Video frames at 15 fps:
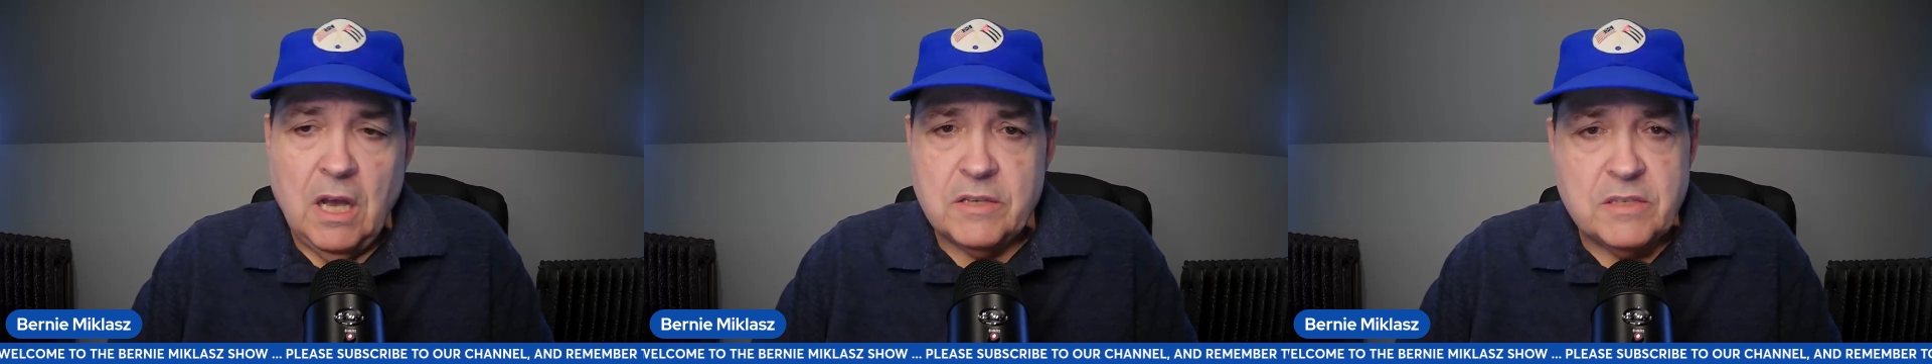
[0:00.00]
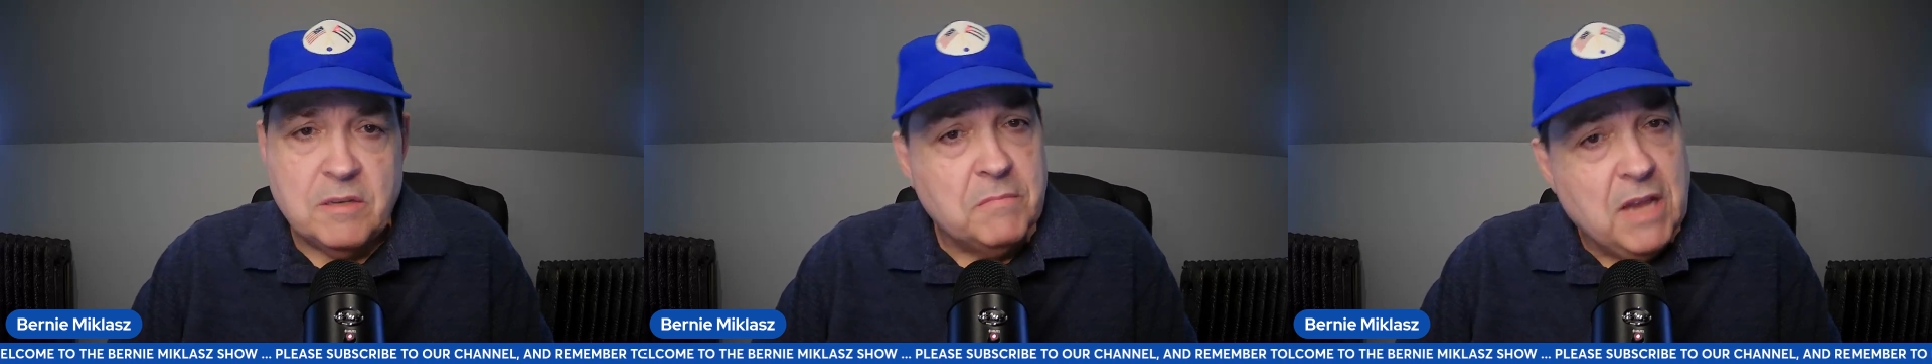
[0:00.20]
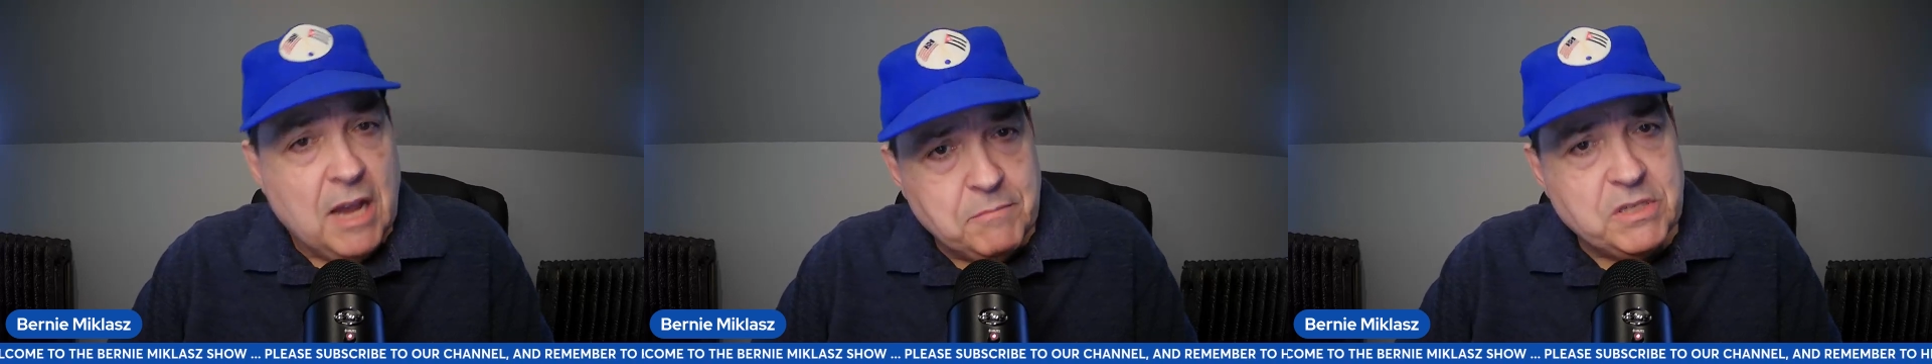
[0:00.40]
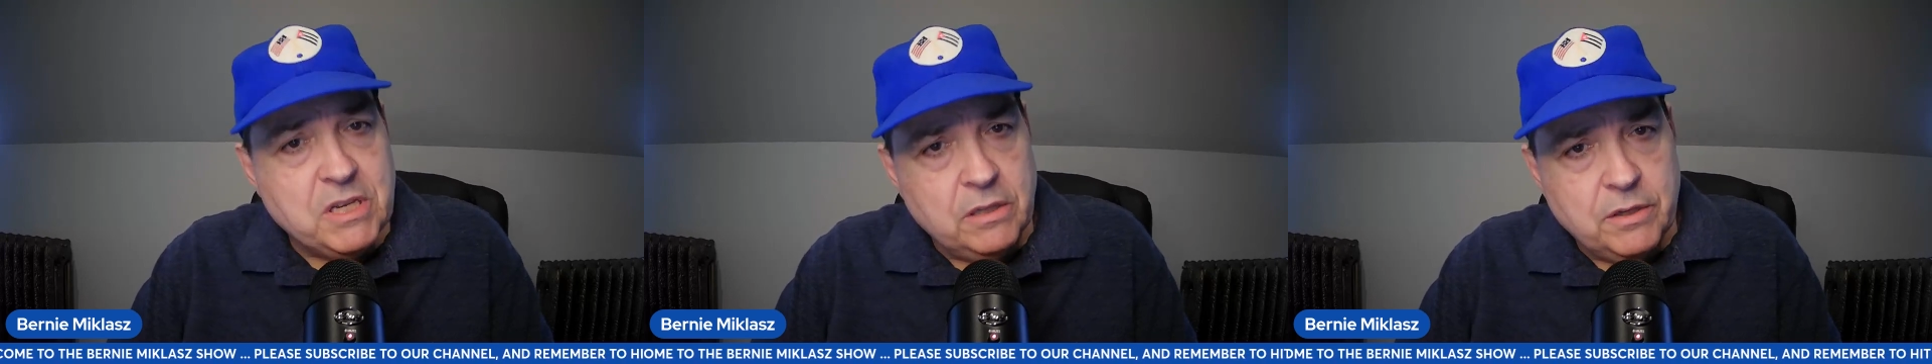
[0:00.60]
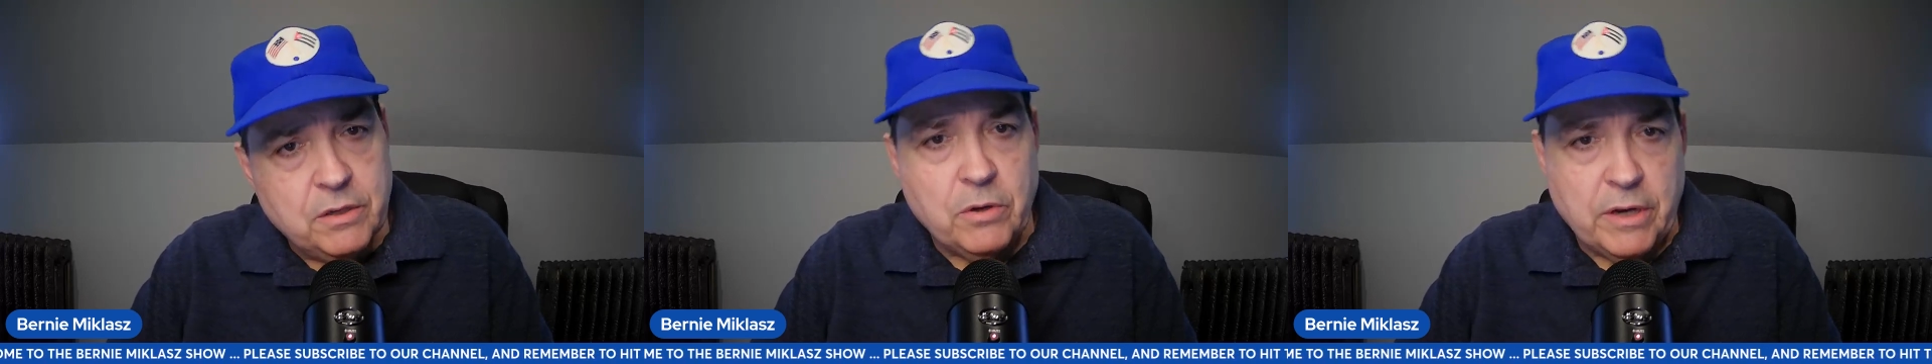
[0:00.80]
sometimes
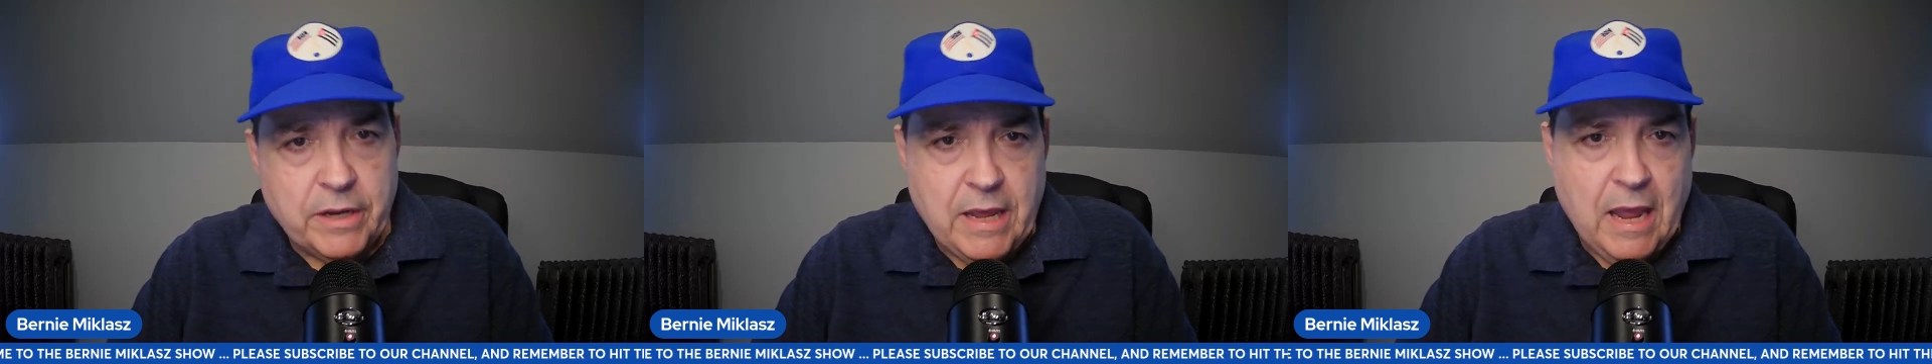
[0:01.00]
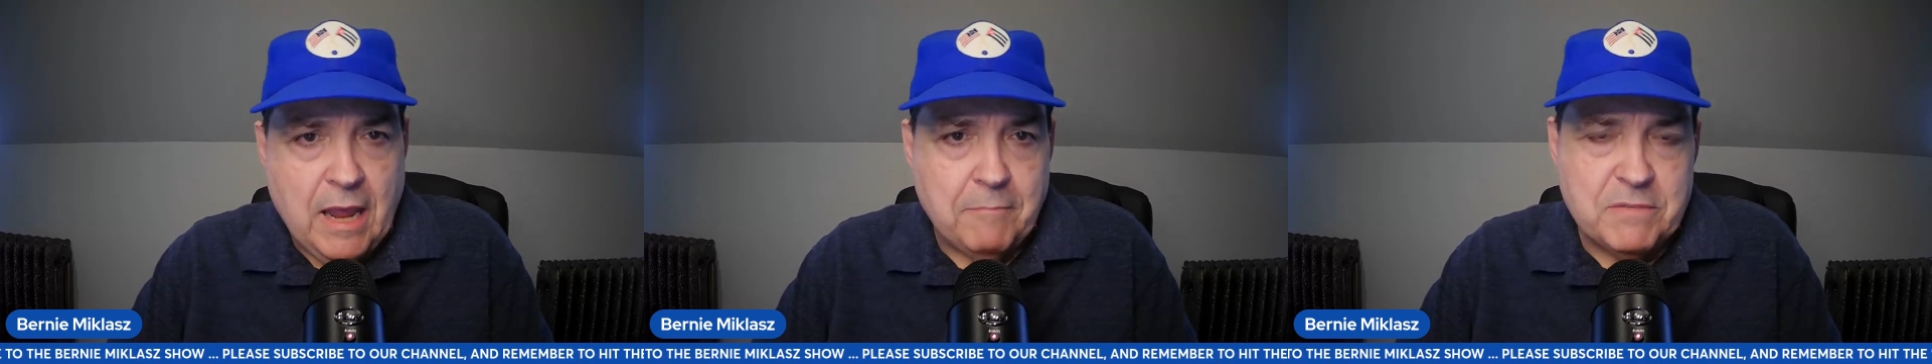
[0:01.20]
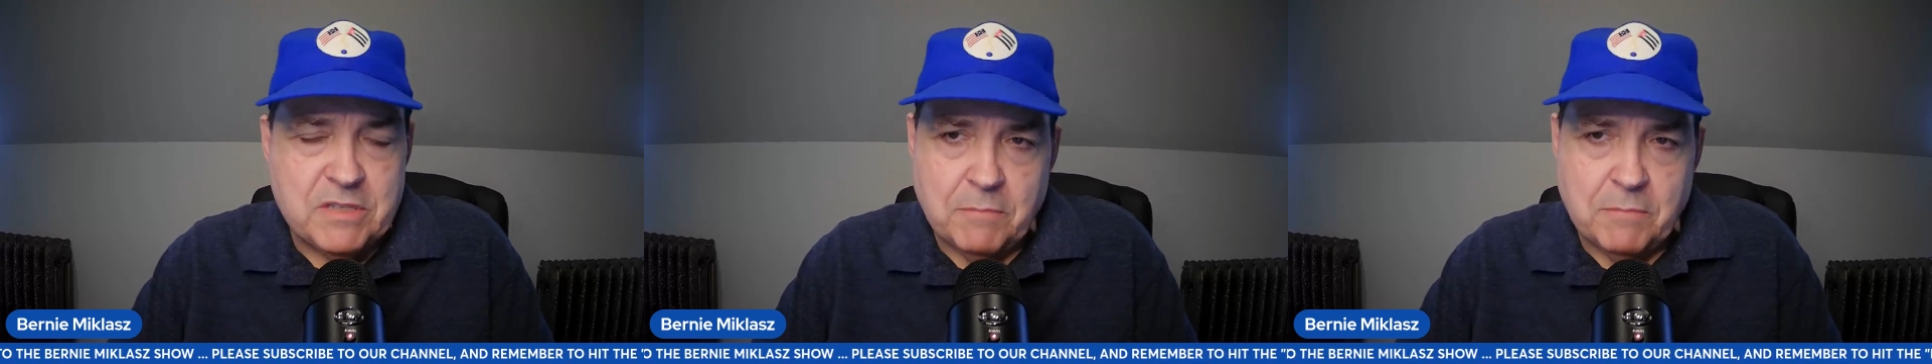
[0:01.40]
Illinois games,